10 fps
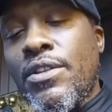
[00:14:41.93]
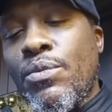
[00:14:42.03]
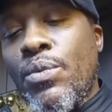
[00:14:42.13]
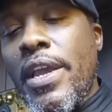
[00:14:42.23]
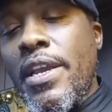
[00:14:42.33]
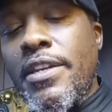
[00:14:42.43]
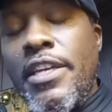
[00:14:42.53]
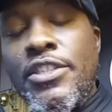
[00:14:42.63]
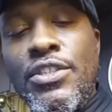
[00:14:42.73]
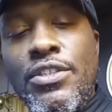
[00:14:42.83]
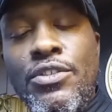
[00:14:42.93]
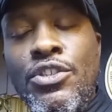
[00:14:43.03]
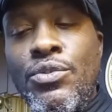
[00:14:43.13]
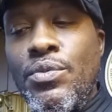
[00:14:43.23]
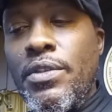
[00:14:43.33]
the way
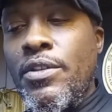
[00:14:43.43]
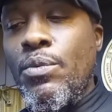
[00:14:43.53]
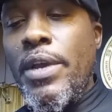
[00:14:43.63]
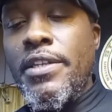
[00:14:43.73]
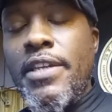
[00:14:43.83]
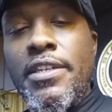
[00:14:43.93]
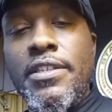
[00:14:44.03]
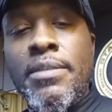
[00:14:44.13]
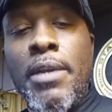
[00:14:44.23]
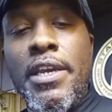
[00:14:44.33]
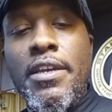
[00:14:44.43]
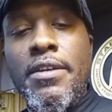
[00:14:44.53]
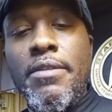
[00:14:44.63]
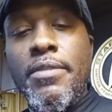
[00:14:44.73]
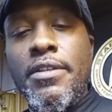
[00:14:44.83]
that they
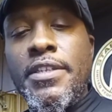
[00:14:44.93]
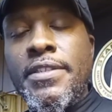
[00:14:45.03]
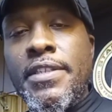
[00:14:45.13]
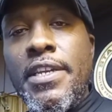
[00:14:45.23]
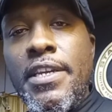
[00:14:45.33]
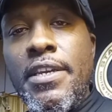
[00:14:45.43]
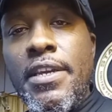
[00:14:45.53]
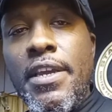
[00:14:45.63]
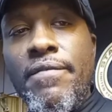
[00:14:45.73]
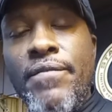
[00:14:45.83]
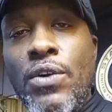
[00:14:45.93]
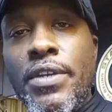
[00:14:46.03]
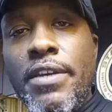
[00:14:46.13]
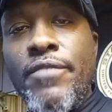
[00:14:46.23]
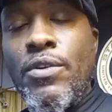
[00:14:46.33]
displayed the city in
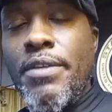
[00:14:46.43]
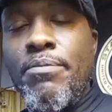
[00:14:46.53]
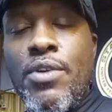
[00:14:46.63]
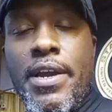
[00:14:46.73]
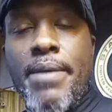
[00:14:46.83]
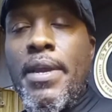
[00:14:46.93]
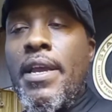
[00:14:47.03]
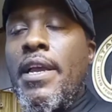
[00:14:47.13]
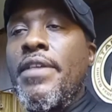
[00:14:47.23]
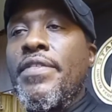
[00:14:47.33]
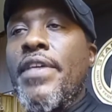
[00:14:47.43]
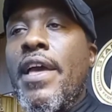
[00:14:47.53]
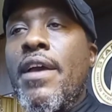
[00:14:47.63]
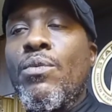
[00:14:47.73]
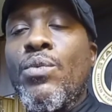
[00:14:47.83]
Vulcan Prime,
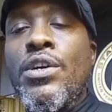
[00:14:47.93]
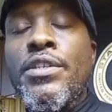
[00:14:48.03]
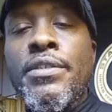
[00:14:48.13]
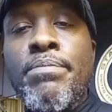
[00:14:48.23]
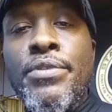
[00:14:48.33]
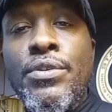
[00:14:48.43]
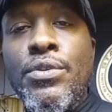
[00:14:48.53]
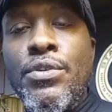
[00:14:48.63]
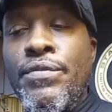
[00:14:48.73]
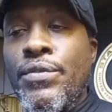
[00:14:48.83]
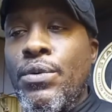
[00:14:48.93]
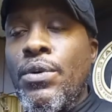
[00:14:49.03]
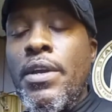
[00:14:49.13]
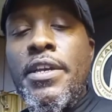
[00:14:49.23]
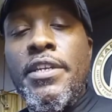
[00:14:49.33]
that was beautiful.